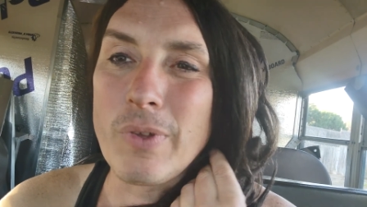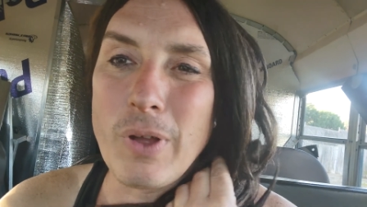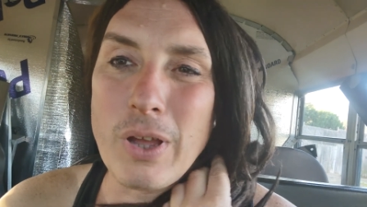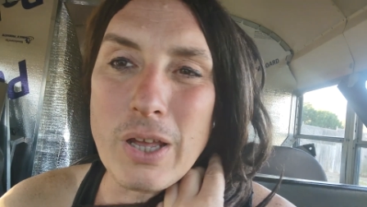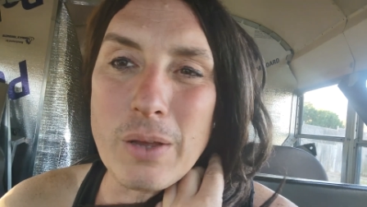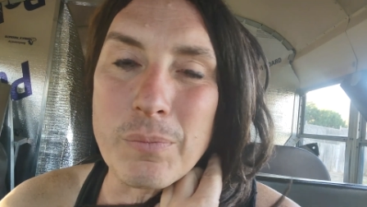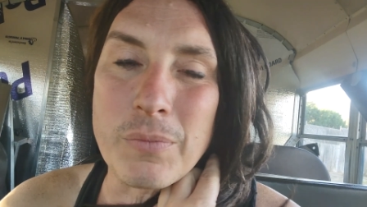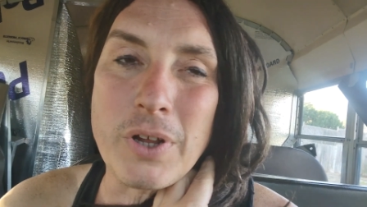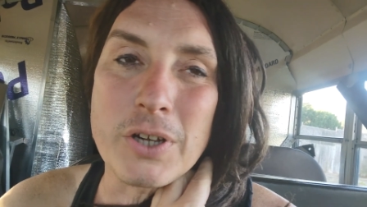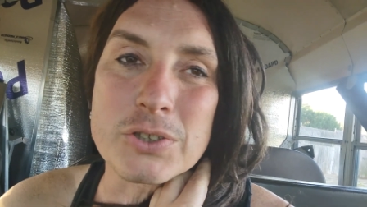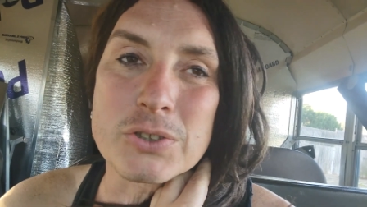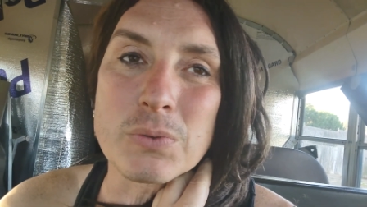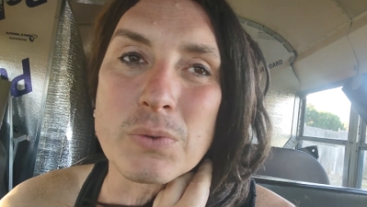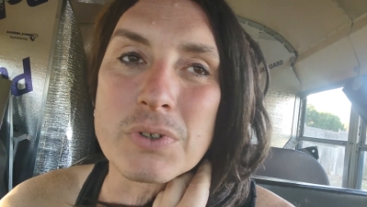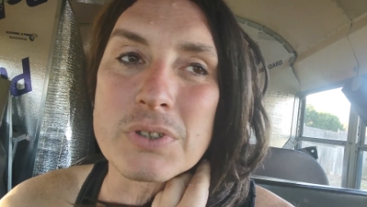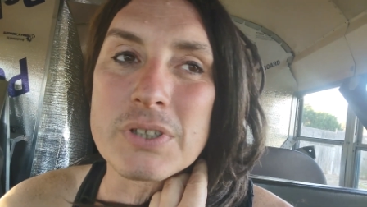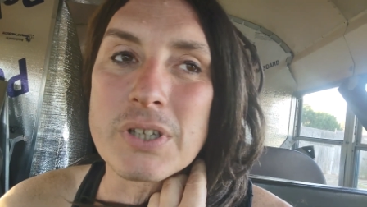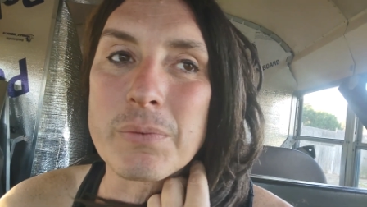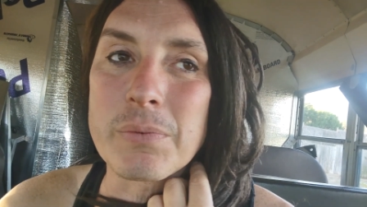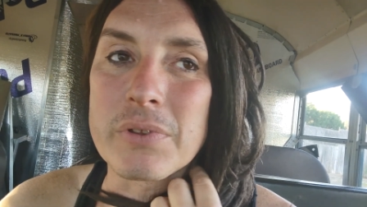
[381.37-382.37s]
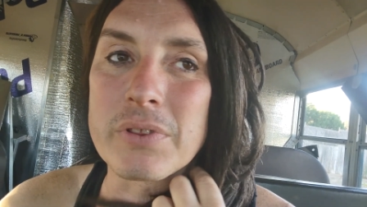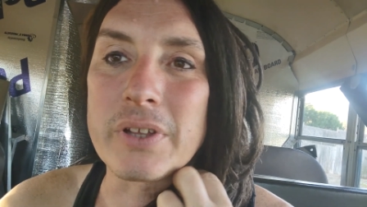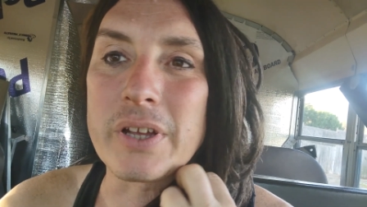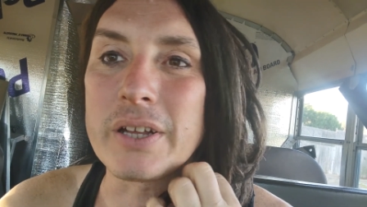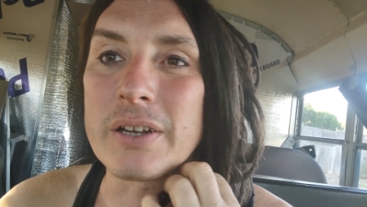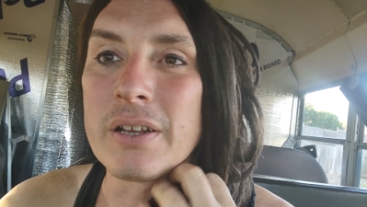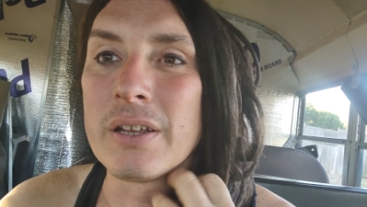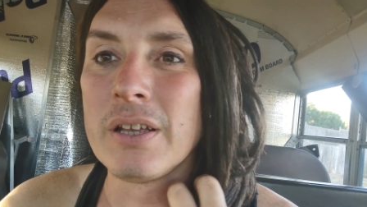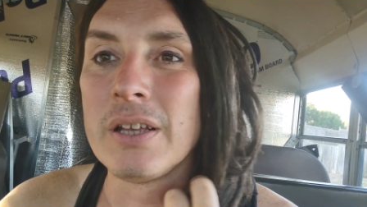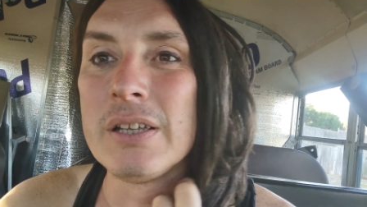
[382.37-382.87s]
I am not sure what to say about
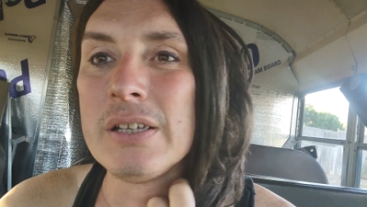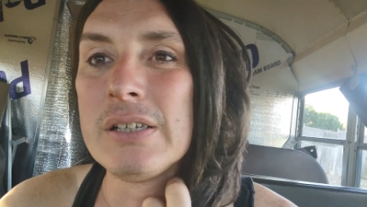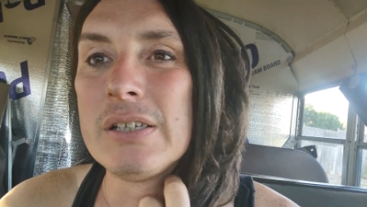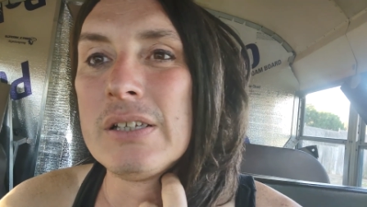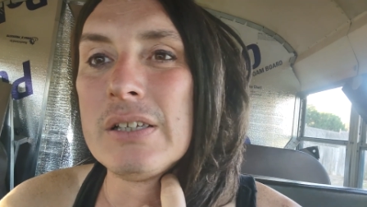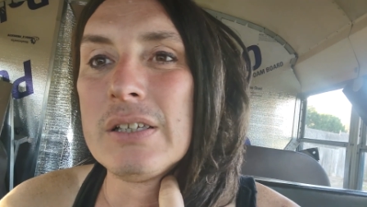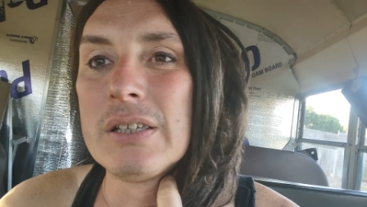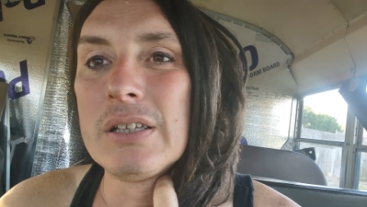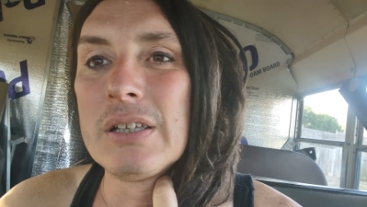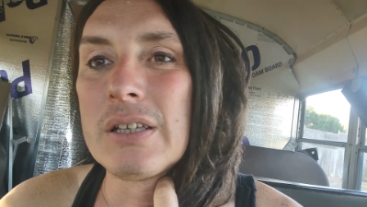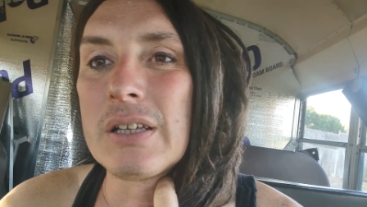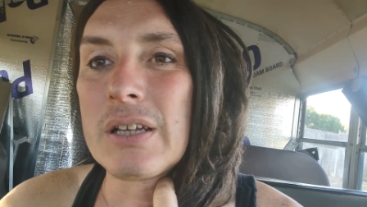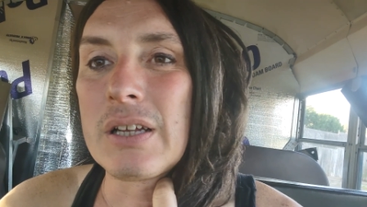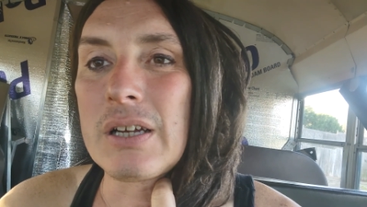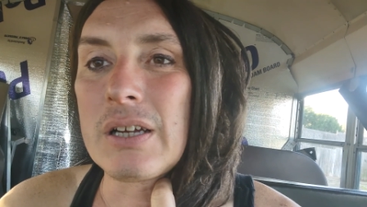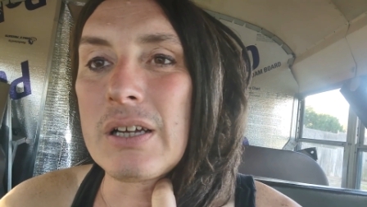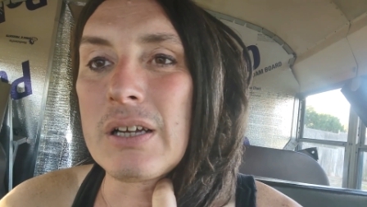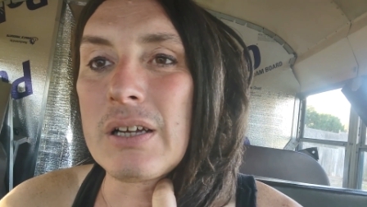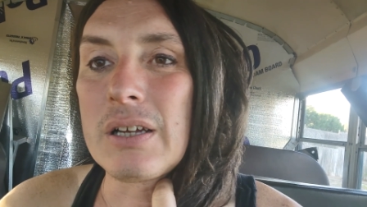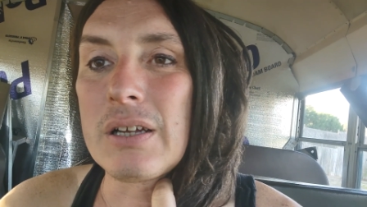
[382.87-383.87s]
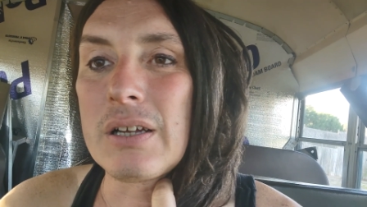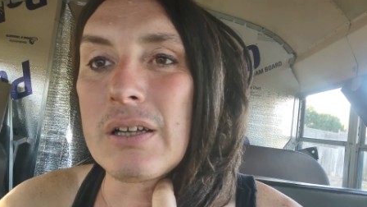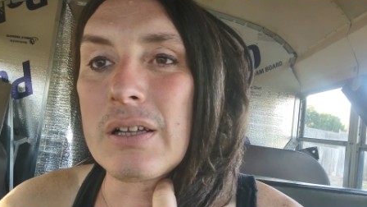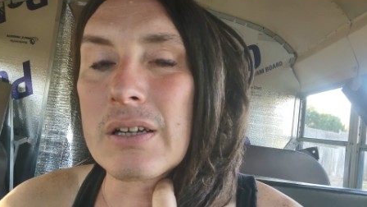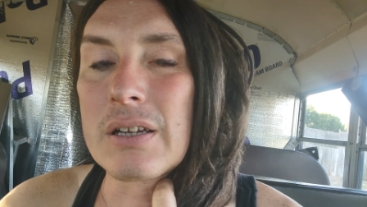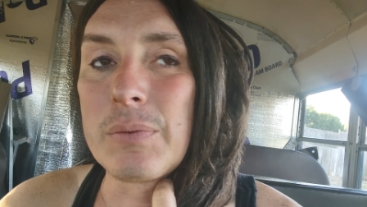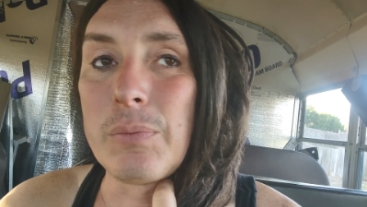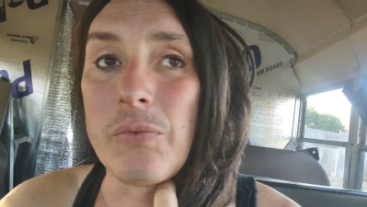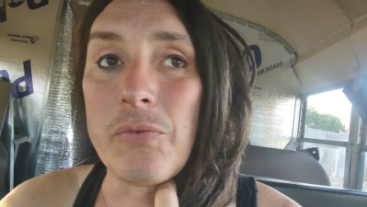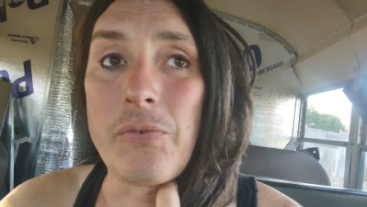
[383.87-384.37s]
that. Uh,
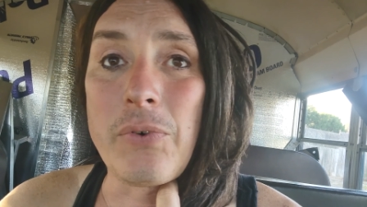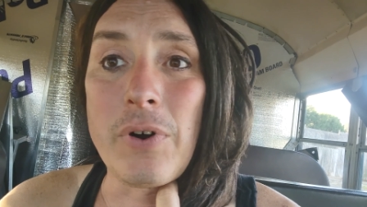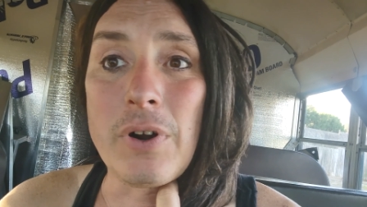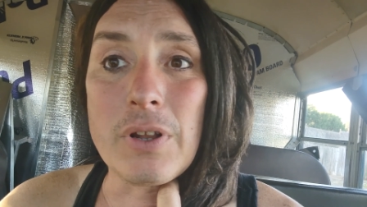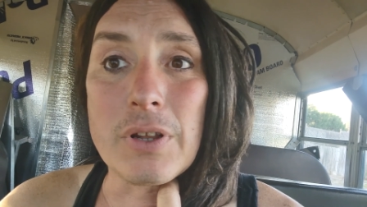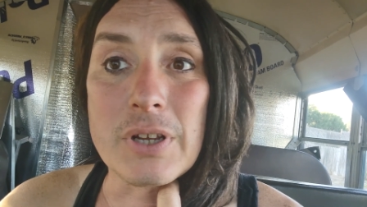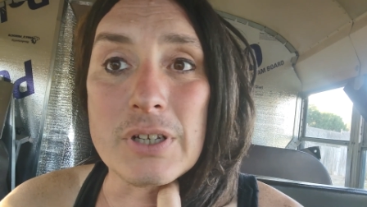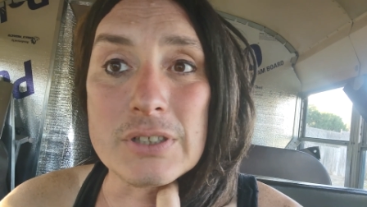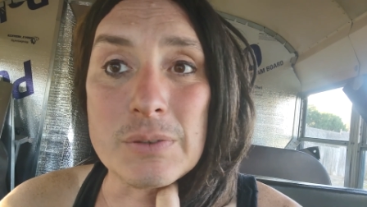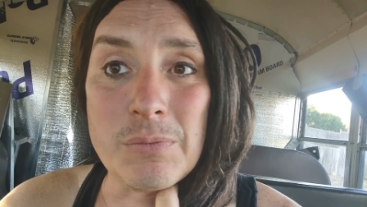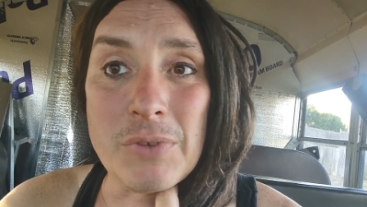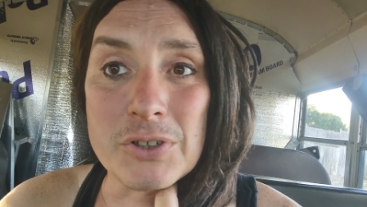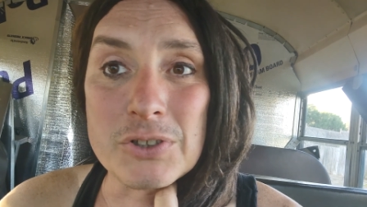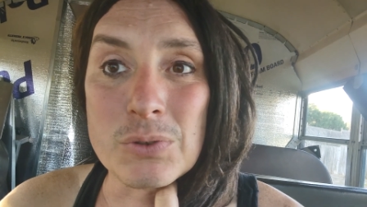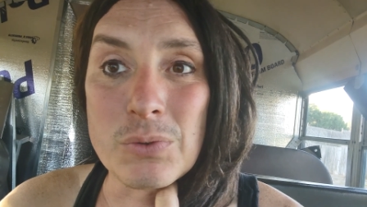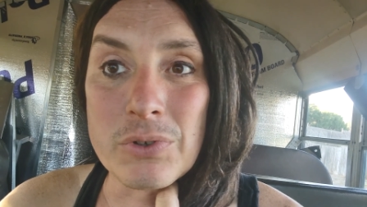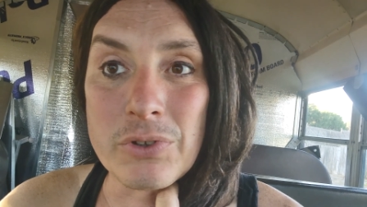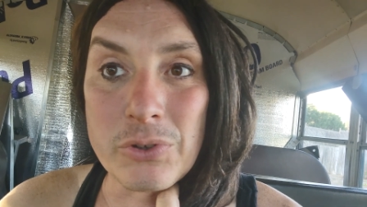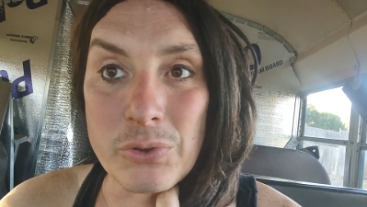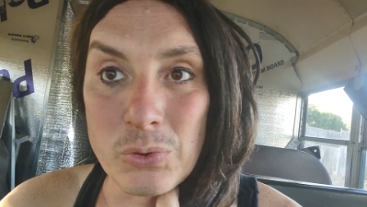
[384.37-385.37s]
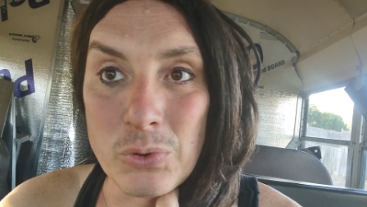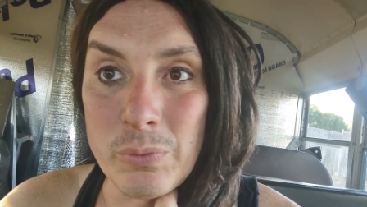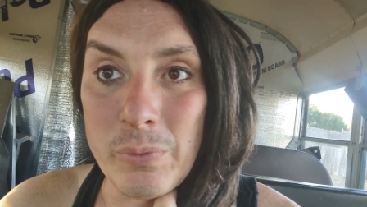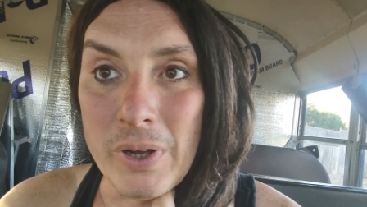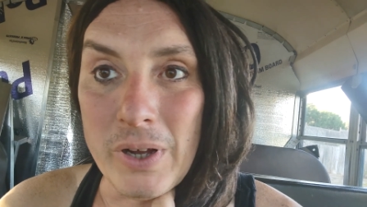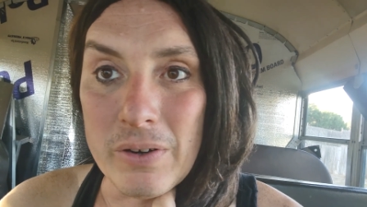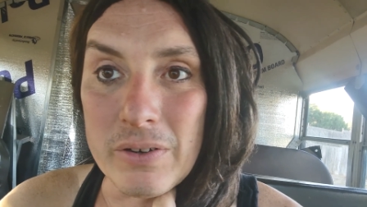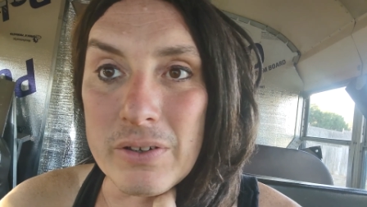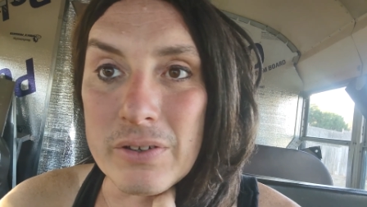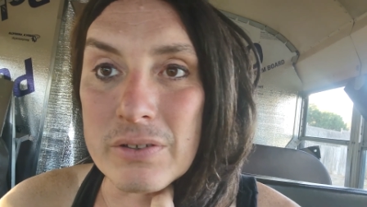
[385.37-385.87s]
partly because I'm not sure what to do
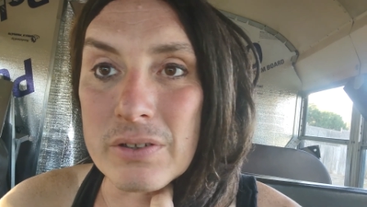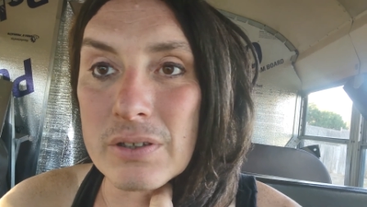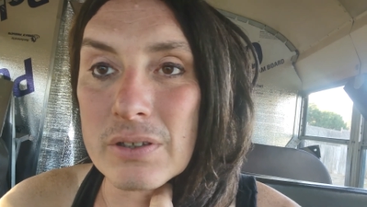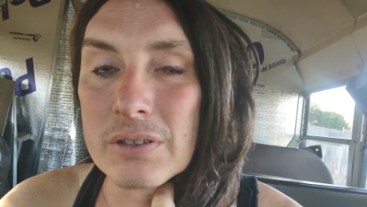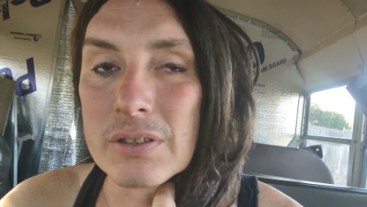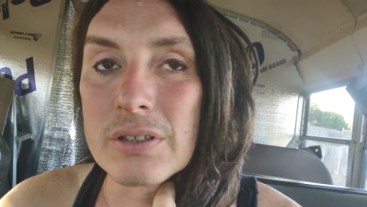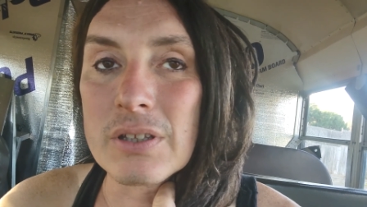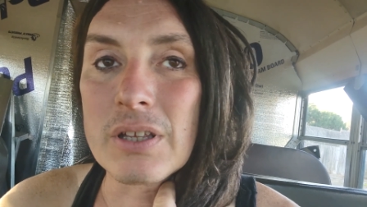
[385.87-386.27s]
about it.